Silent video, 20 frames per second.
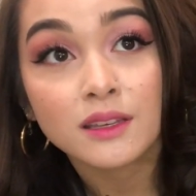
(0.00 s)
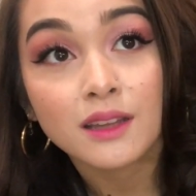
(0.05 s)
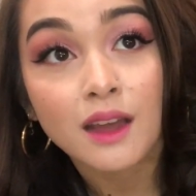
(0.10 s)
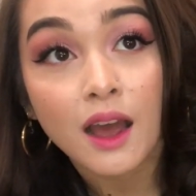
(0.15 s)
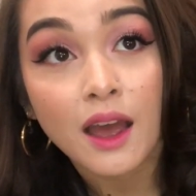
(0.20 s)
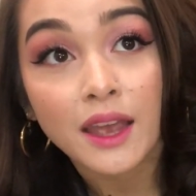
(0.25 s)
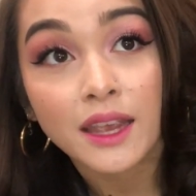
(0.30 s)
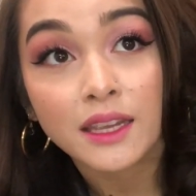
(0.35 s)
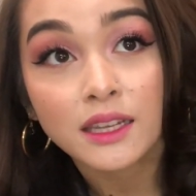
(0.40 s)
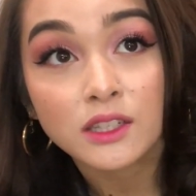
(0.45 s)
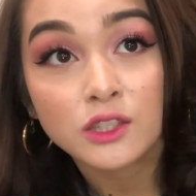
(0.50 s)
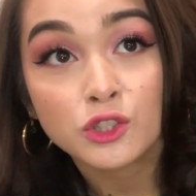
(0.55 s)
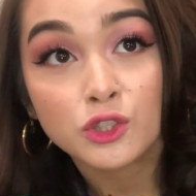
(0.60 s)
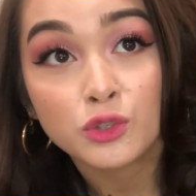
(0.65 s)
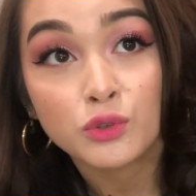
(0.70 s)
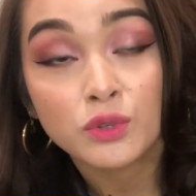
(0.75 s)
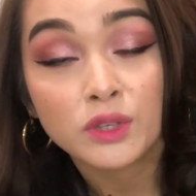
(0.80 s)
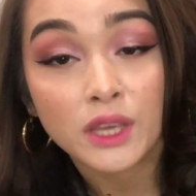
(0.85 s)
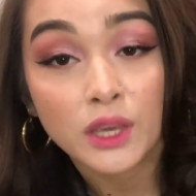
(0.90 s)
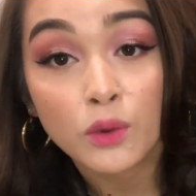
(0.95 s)
dying
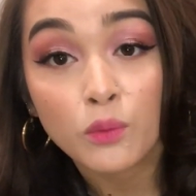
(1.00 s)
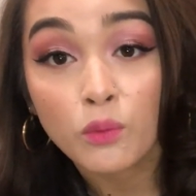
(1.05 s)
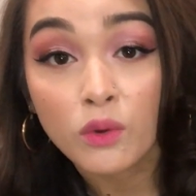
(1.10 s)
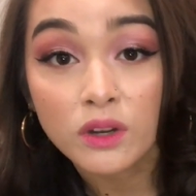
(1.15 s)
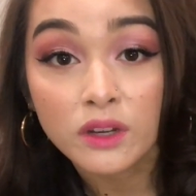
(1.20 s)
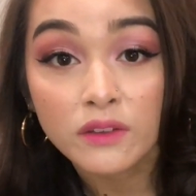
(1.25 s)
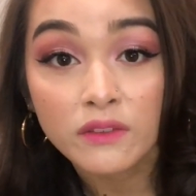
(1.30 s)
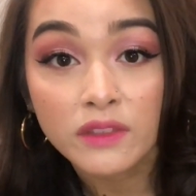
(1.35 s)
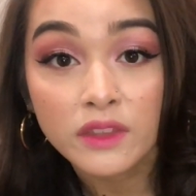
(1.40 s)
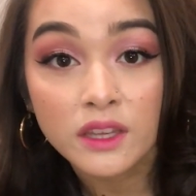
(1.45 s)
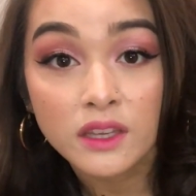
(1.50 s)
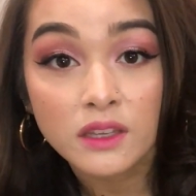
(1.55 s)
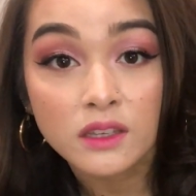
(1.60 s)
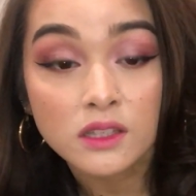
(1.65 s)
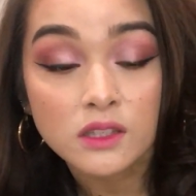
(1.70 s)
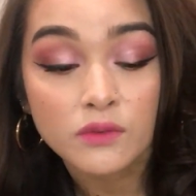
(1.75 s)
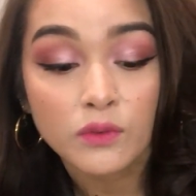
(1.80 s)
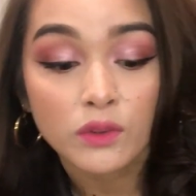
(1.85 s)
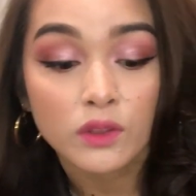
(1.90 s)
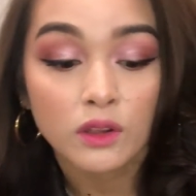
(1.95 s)
to get one of
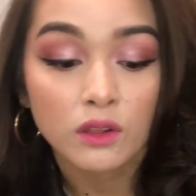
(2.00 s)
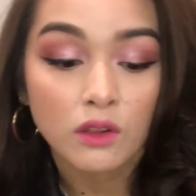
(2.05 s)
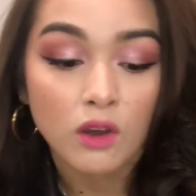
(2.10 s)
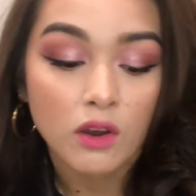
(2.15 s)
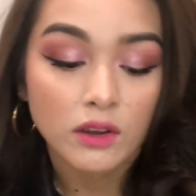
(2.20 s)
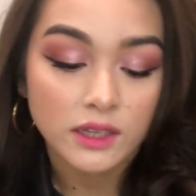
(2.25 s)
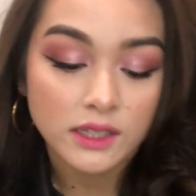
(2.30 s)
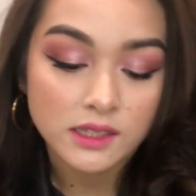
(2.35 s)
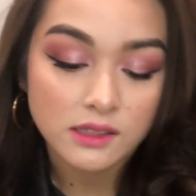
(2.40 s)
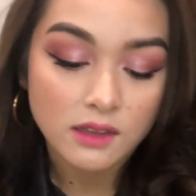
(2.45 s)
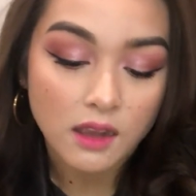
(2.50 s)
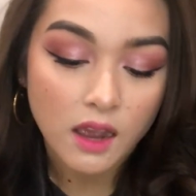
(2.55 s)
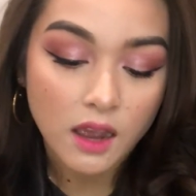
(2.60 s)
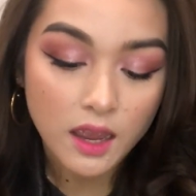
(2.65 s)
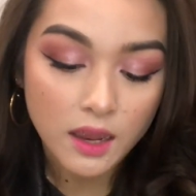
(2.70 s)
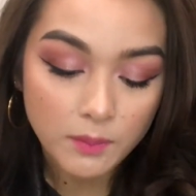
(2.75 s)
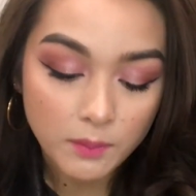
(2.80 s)
these for the longest time.